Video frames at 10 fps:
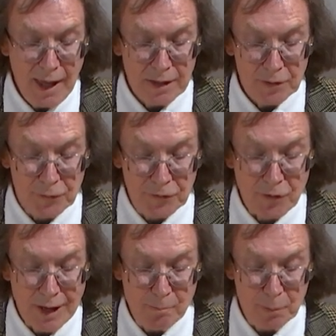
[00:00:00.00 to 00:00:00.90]
Egil
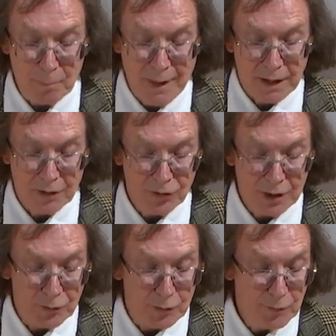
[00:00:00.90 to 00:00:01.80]
scrambled back
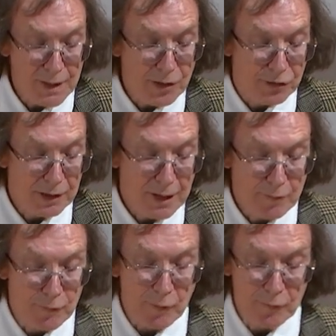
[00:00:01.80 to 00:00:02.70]
onto his feet and
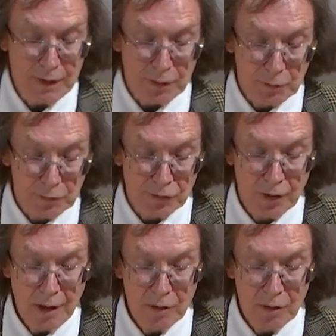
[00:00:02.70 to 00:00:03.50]
left the field